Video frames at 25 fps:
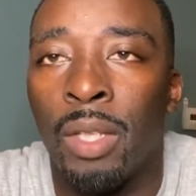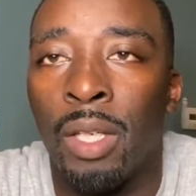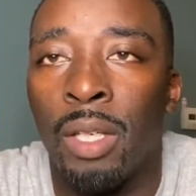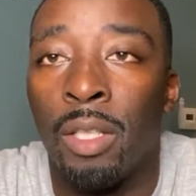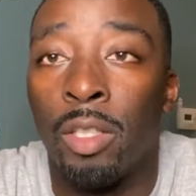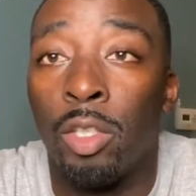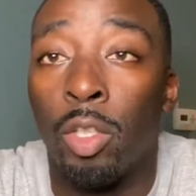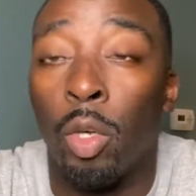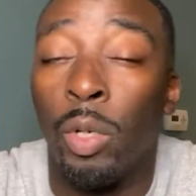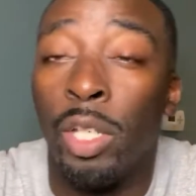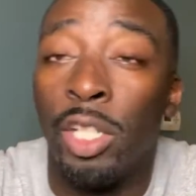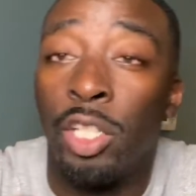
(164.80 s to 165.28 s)

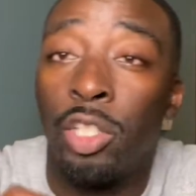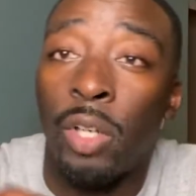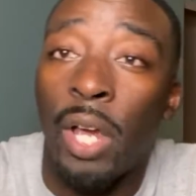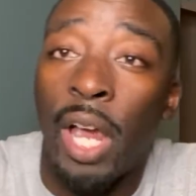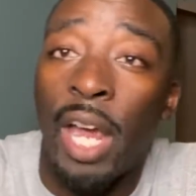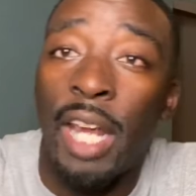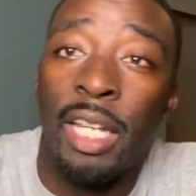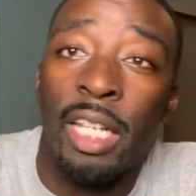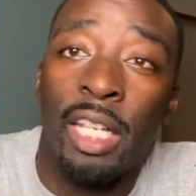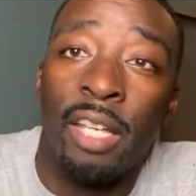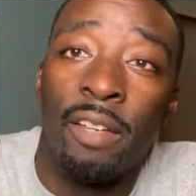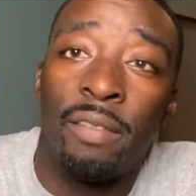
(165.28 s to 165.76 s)
So he
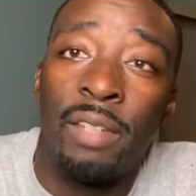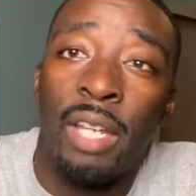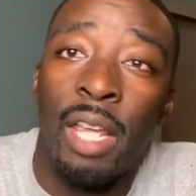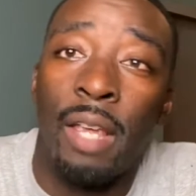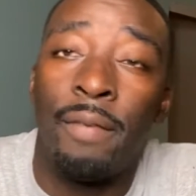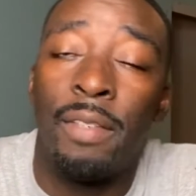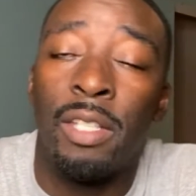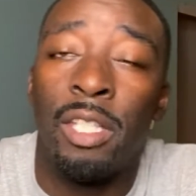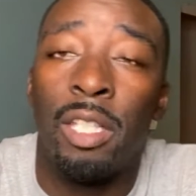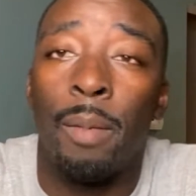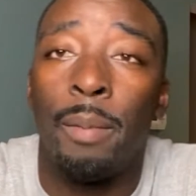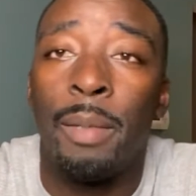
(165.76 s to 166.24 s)
tried to give
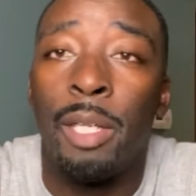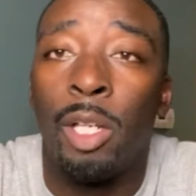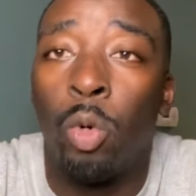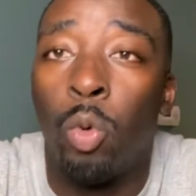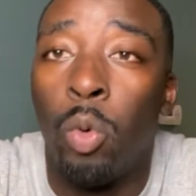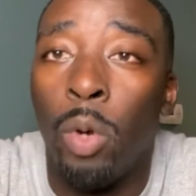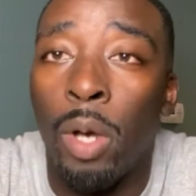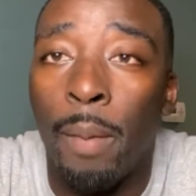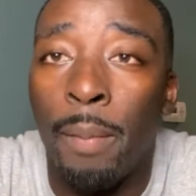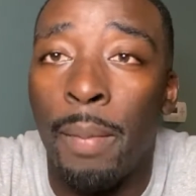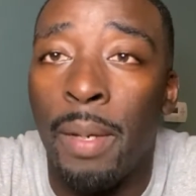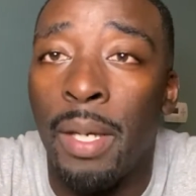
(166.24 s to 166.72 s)
David some
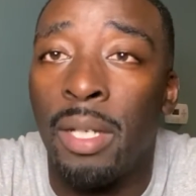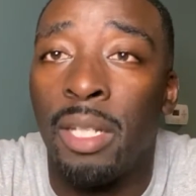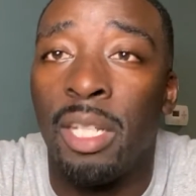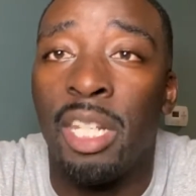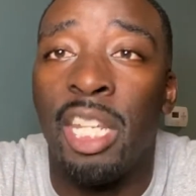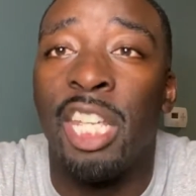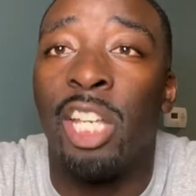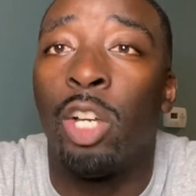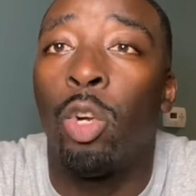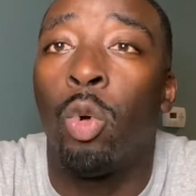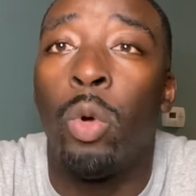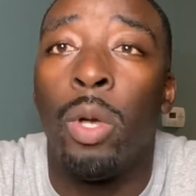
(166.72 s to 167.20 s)
equipment.
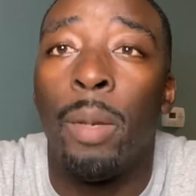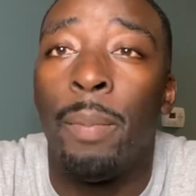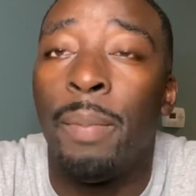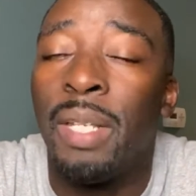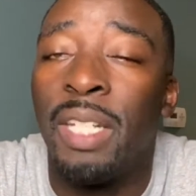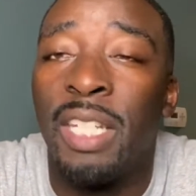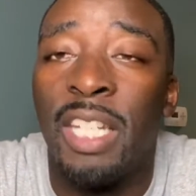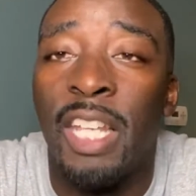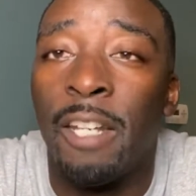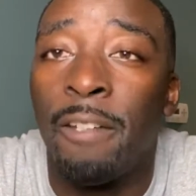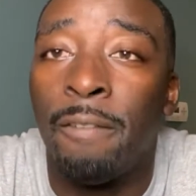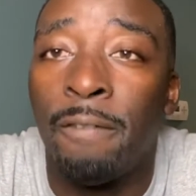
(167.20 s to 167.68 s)
The
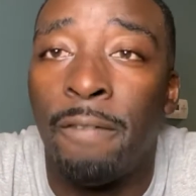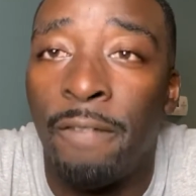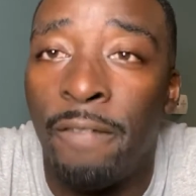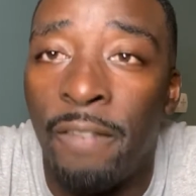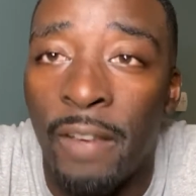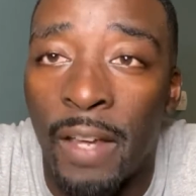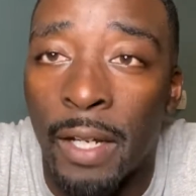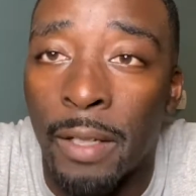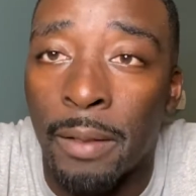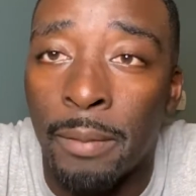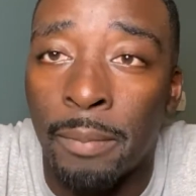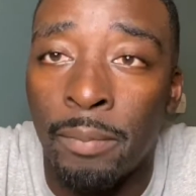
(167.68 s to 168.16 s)
equipment didn't
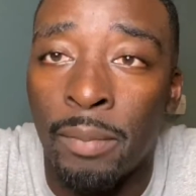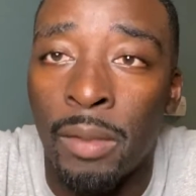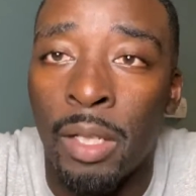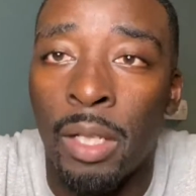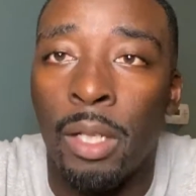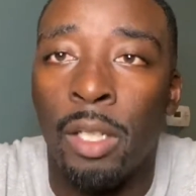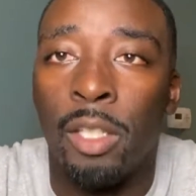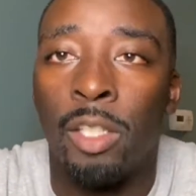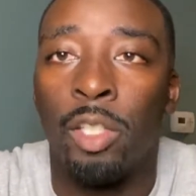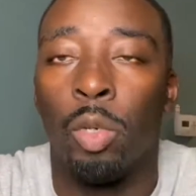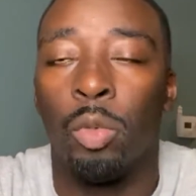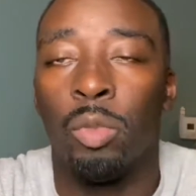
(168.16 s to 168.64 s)
fit.
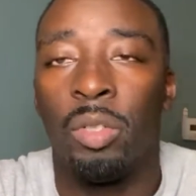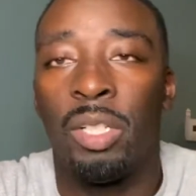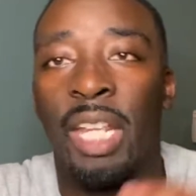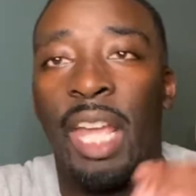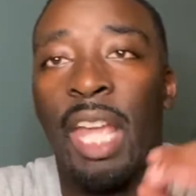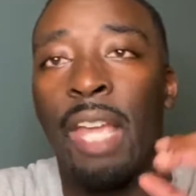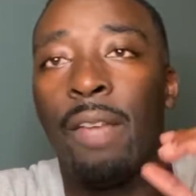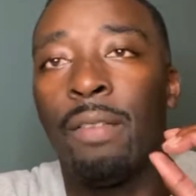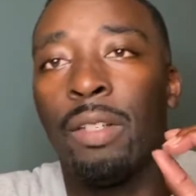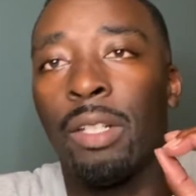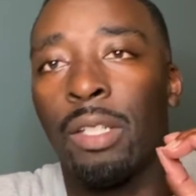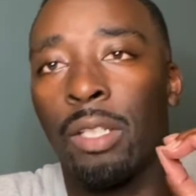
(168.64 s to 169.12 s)
So
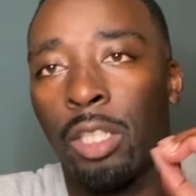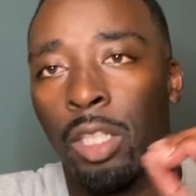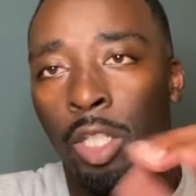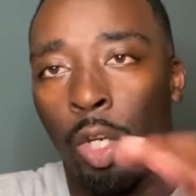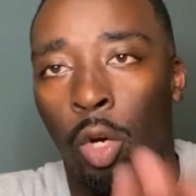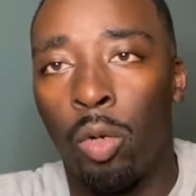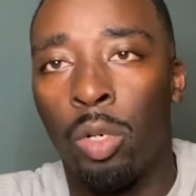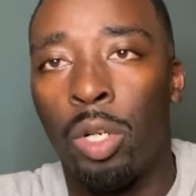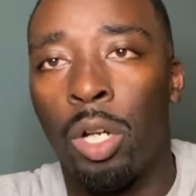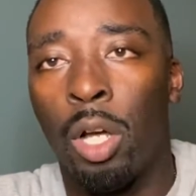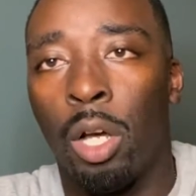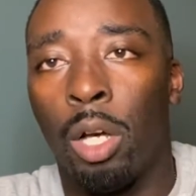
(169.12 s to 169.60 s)
David
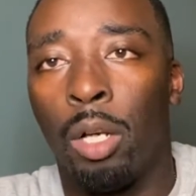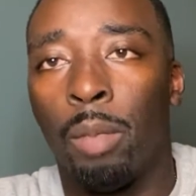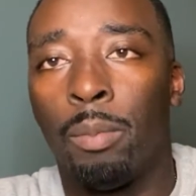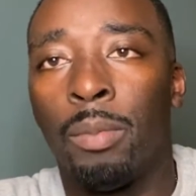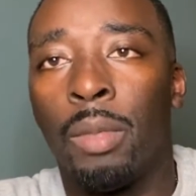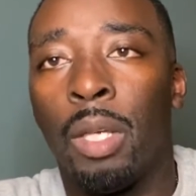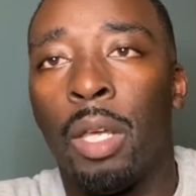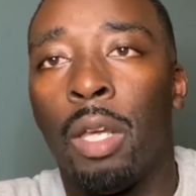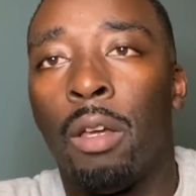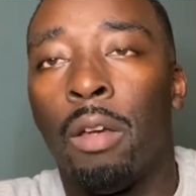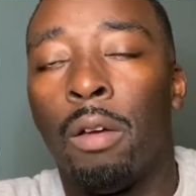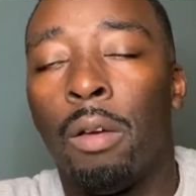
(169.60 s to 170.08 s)
showed
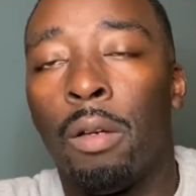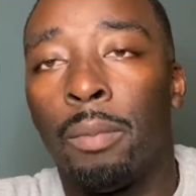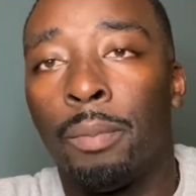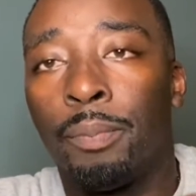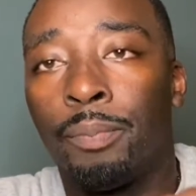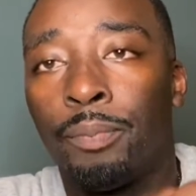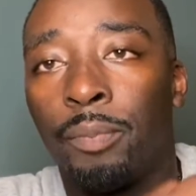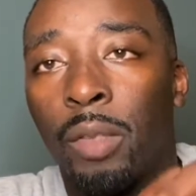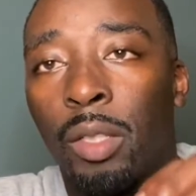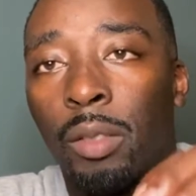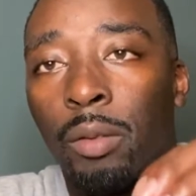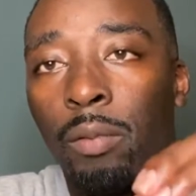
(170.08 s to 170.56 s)
up
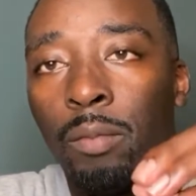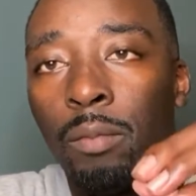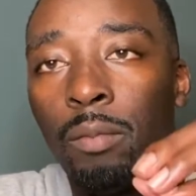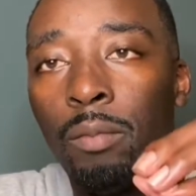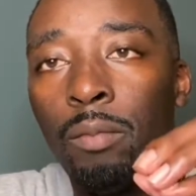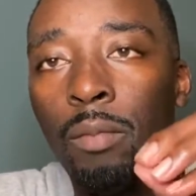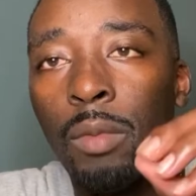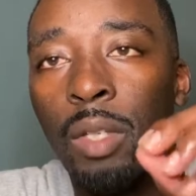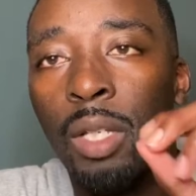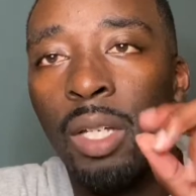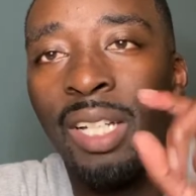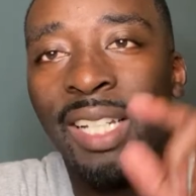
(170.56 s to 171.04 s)

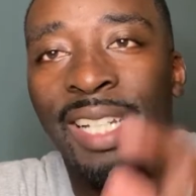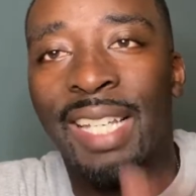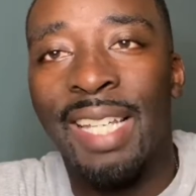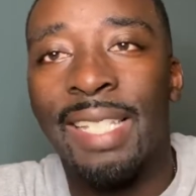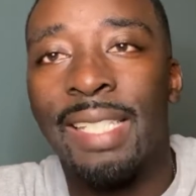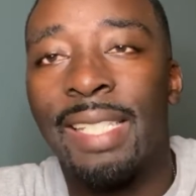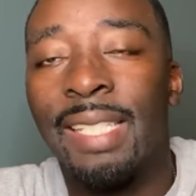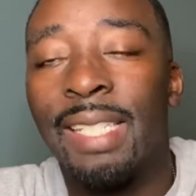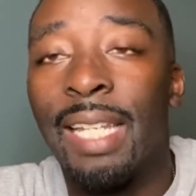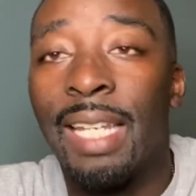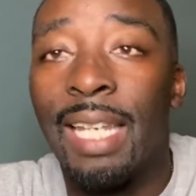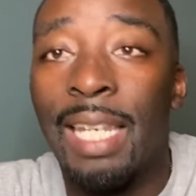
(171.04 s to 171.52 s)

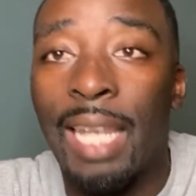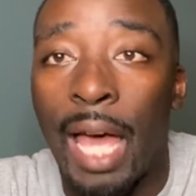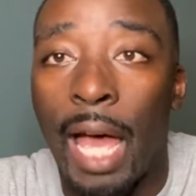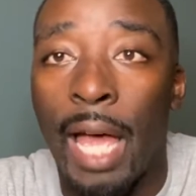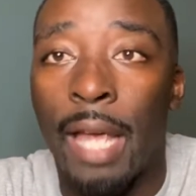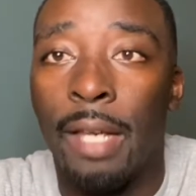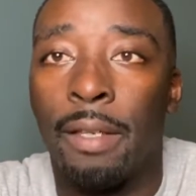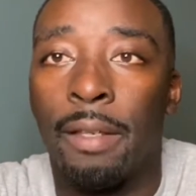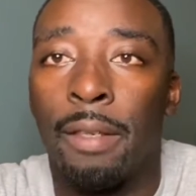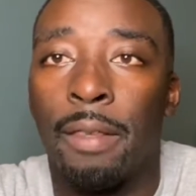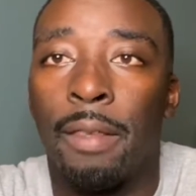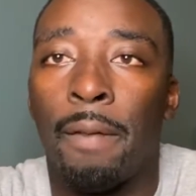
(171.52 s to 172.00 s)
against
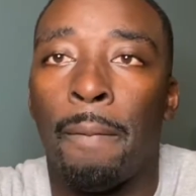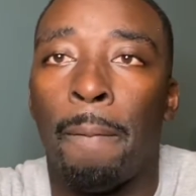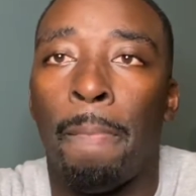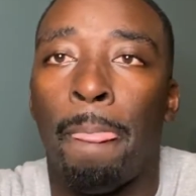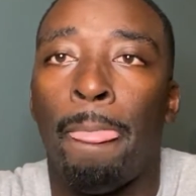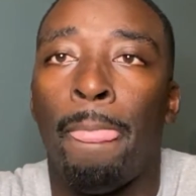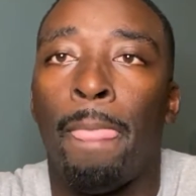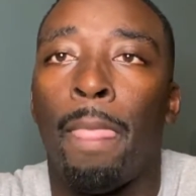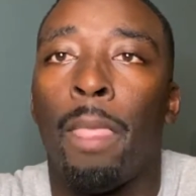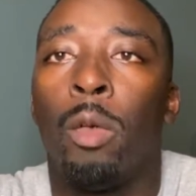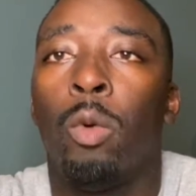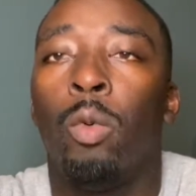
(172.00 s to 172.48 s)
Goliath
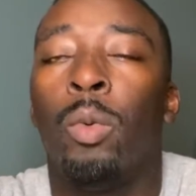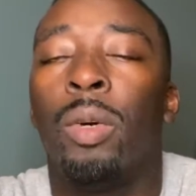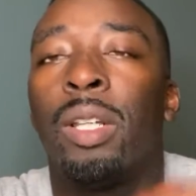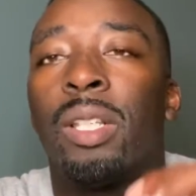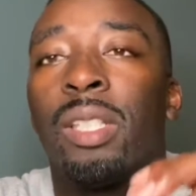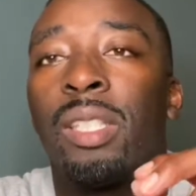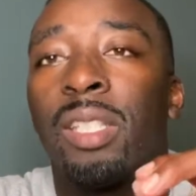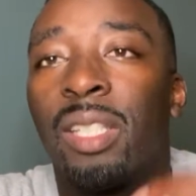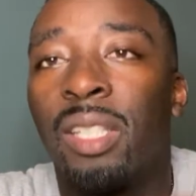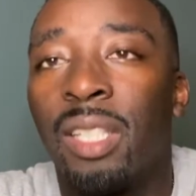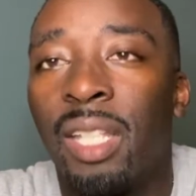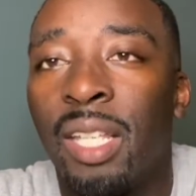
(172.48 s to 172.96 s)
with a
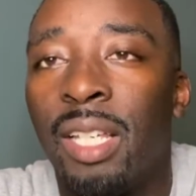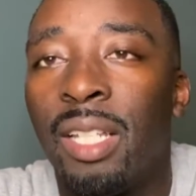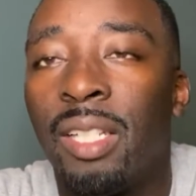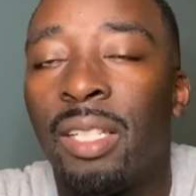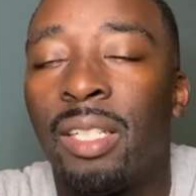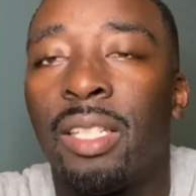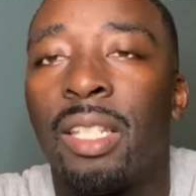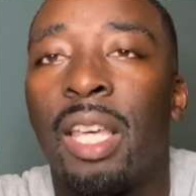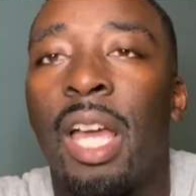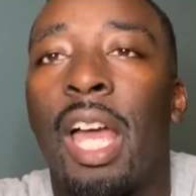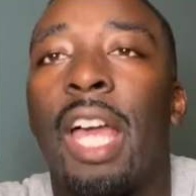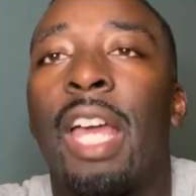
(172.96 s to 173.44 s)

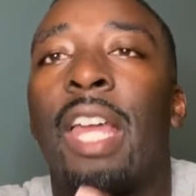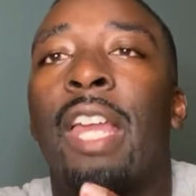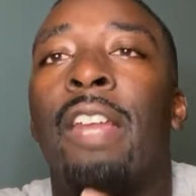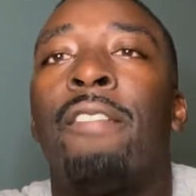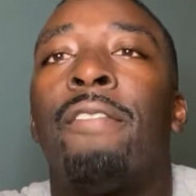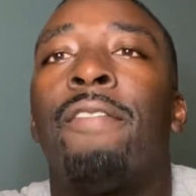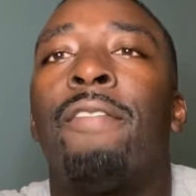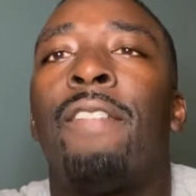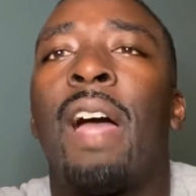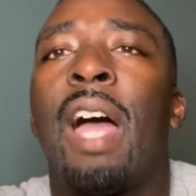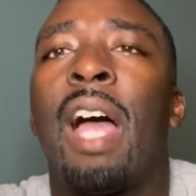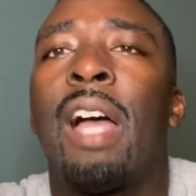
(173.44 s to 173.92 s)
slingshot
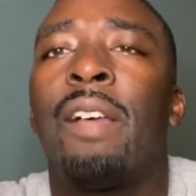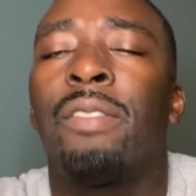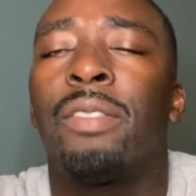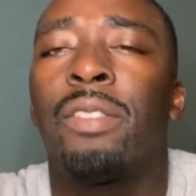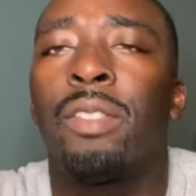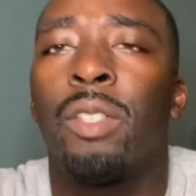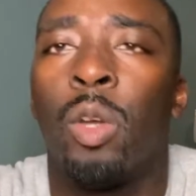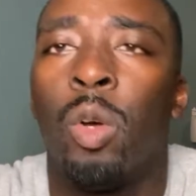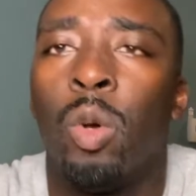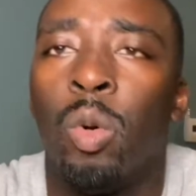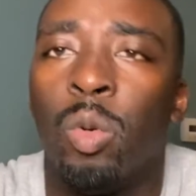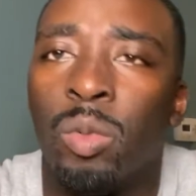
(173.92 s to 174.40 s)
and 5
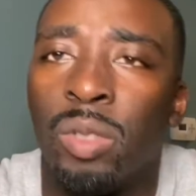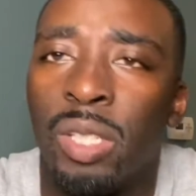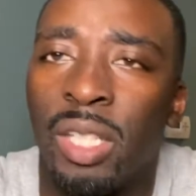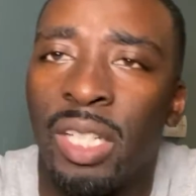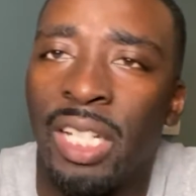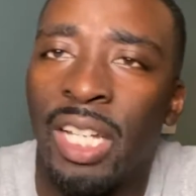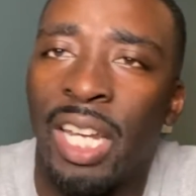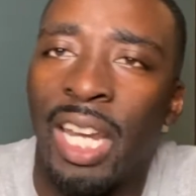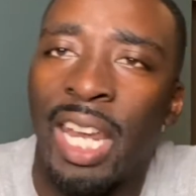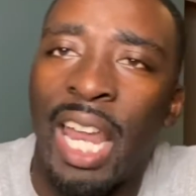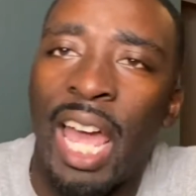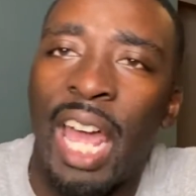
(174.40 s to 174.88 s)
stones. And
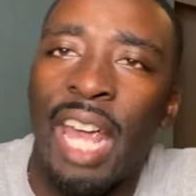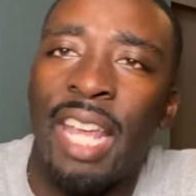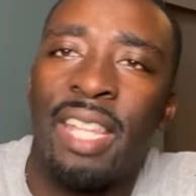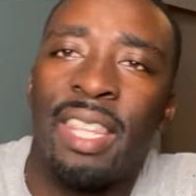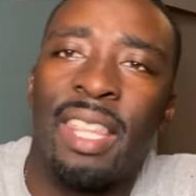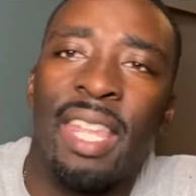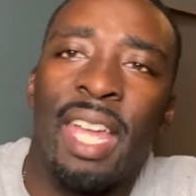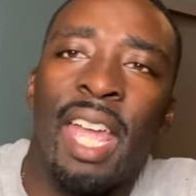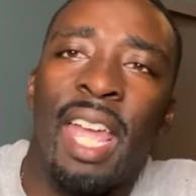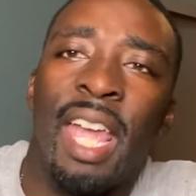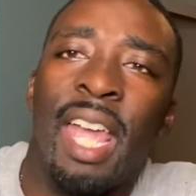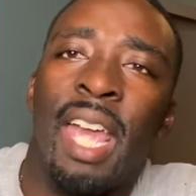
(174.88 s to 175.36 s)
Goliath
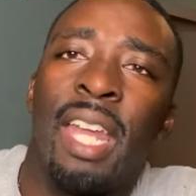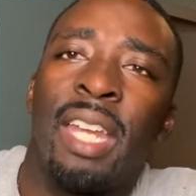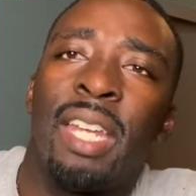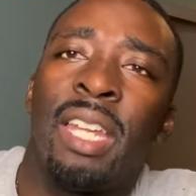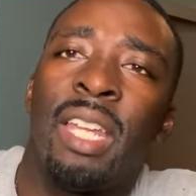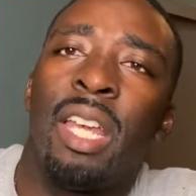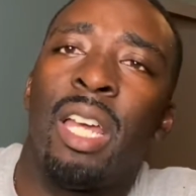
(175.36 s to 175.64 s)
had